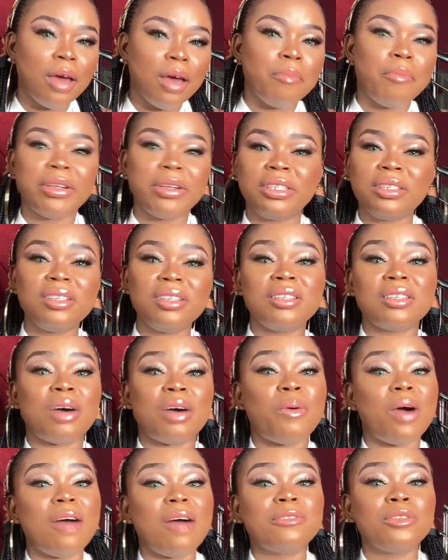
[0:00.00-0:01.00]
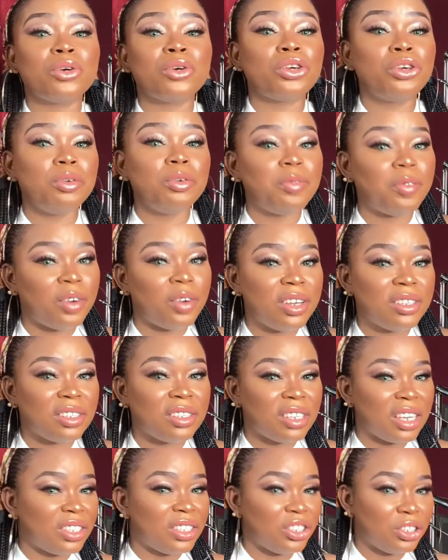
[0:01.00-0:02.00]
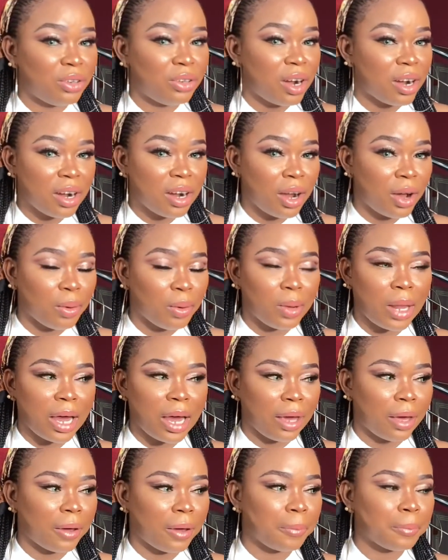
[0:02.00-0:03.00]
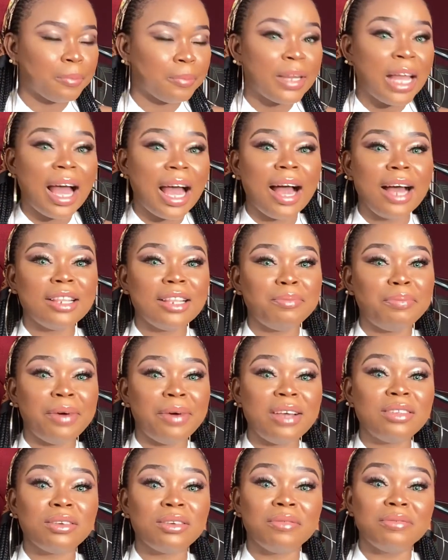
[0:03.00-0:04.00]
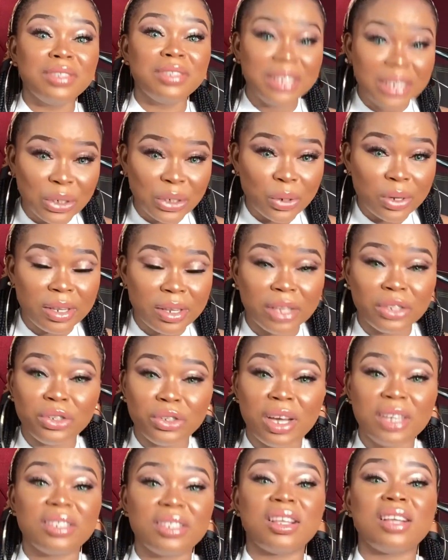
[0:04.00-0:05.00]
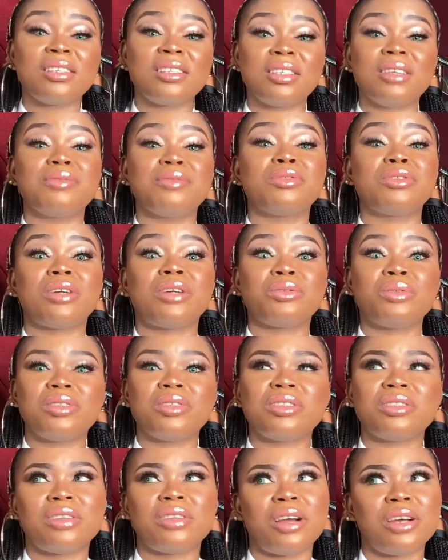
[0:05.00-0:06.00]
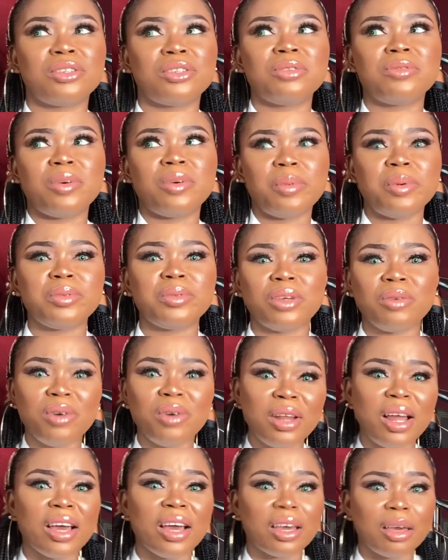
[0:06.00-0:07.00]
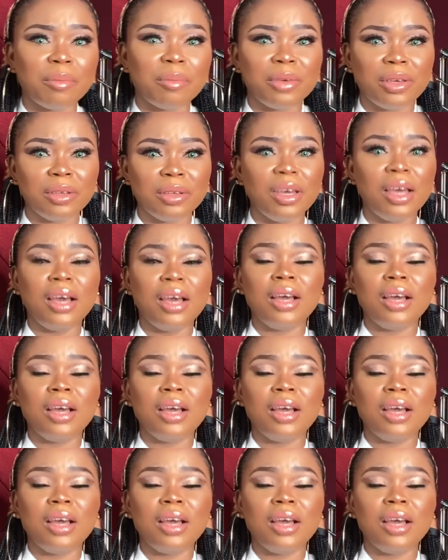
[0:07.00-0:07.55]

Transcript: But the thing is that we have to queue for it in Nigeria now. Like, and the price of diesel in Nigeria is now 750 naira. So for someone like me,